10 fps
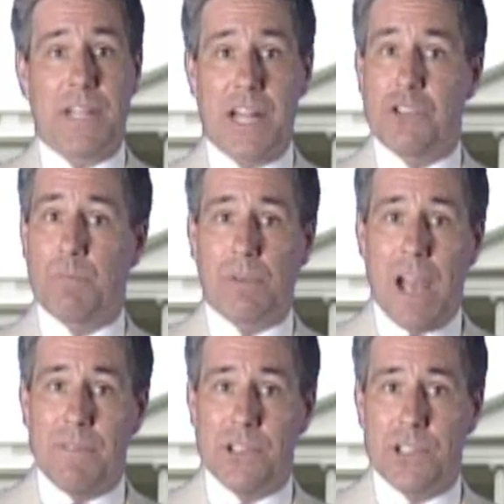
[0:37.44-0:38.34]
financial
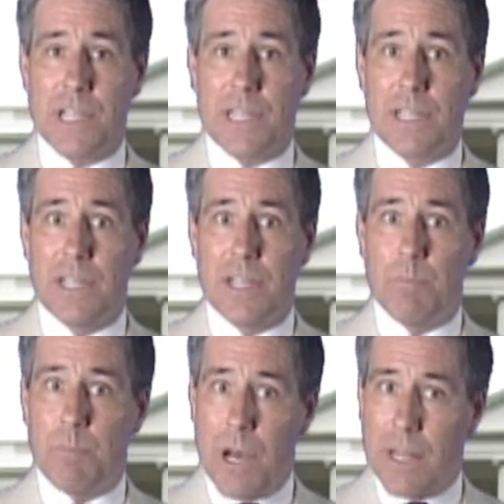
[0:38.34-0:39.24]
privacy.
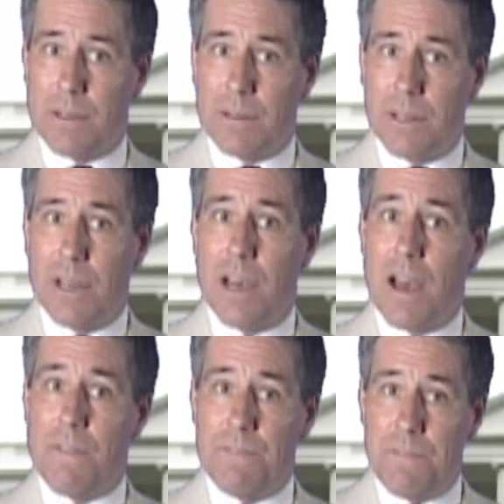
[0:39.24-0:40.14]
But
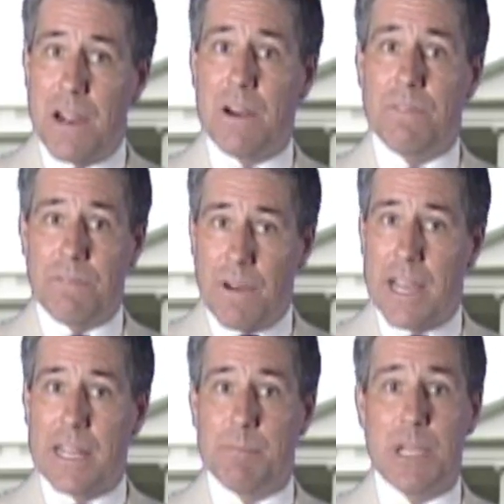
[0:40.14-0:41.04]
a fair
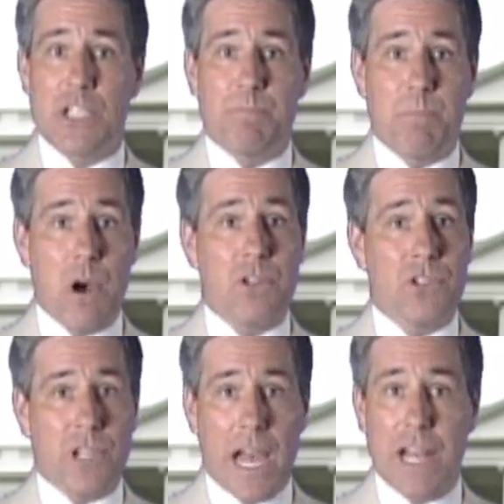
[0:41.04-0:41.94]
fight means both
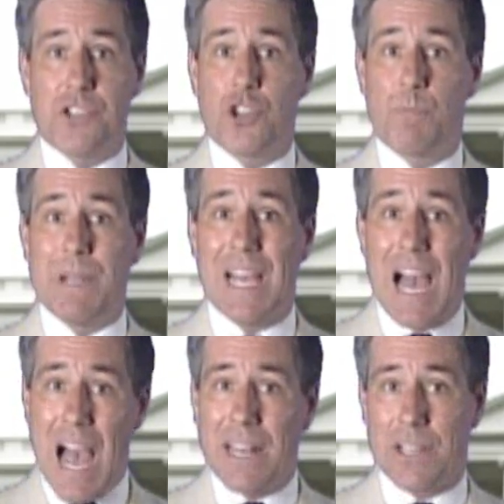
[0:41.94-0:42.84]
sides should be
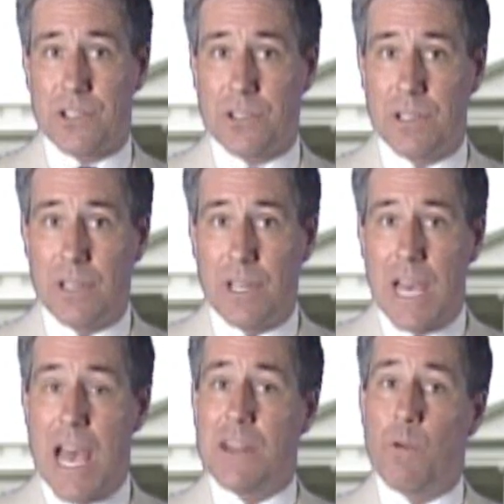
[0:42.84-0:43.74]
honest,
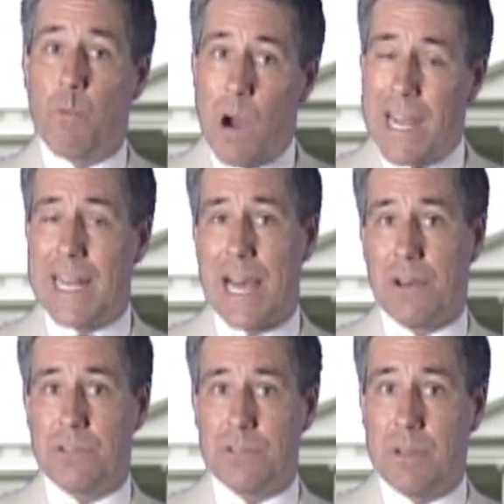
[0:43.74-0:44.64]
and the White
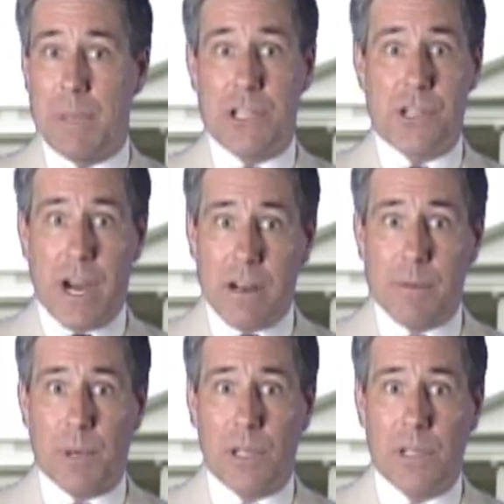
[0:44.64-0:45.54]
House, to be
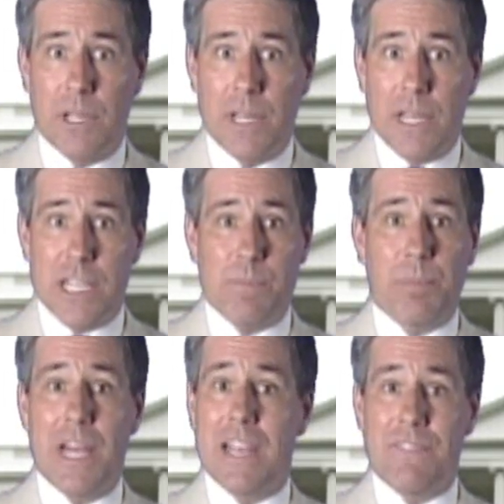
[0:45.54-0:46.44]
charitable, is
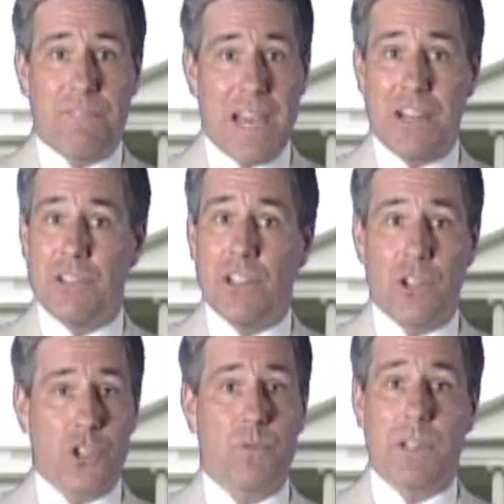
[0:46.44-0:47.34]
playing fast and
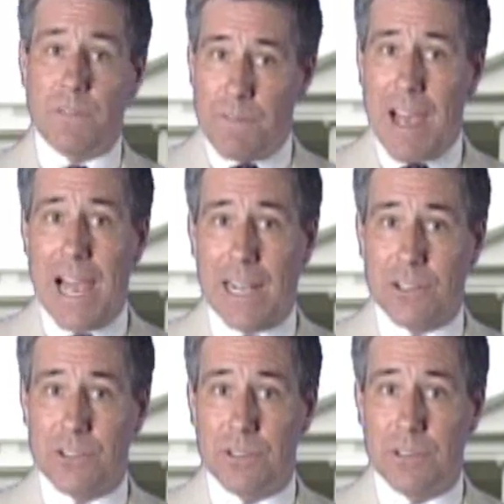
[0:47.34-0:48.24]
loose with the
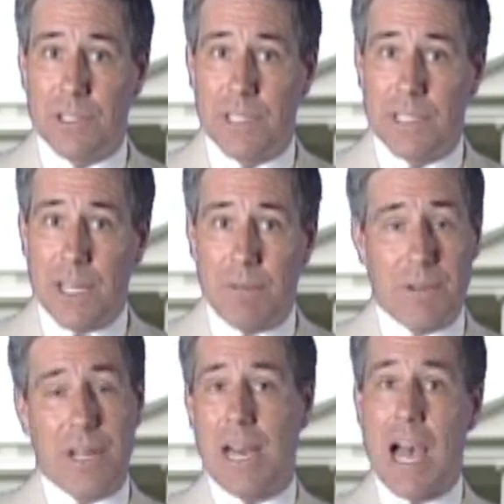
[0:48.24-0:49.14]
facts. Now,
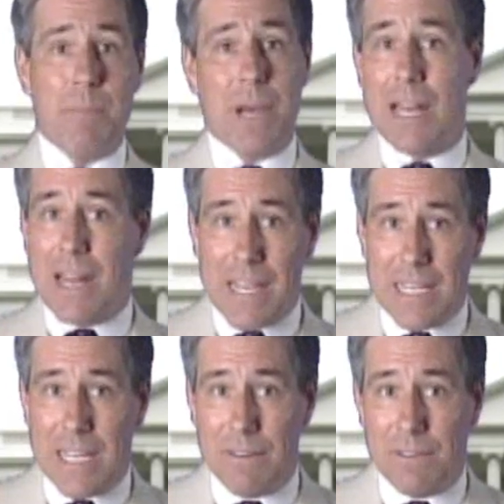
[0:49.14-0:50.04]
I'm not
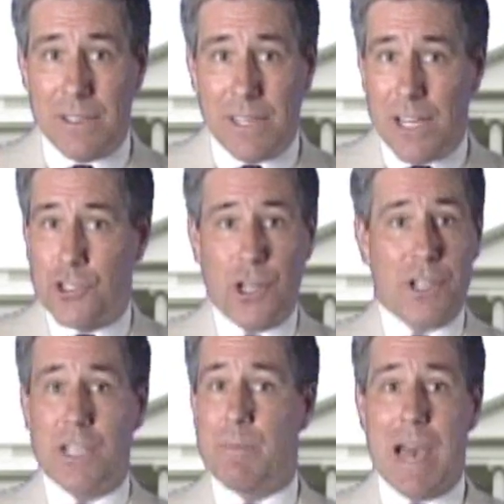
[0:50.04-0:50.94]
naive. A
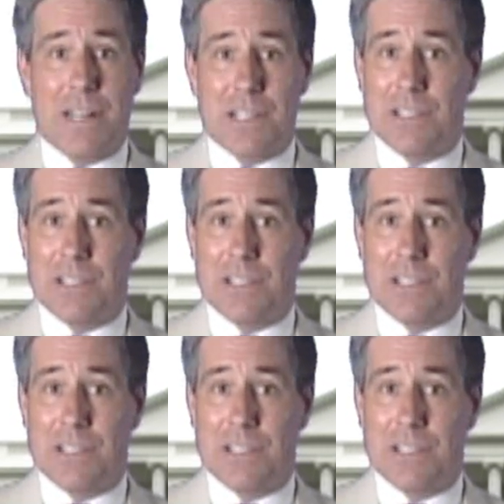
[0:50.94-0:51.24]
certain amount of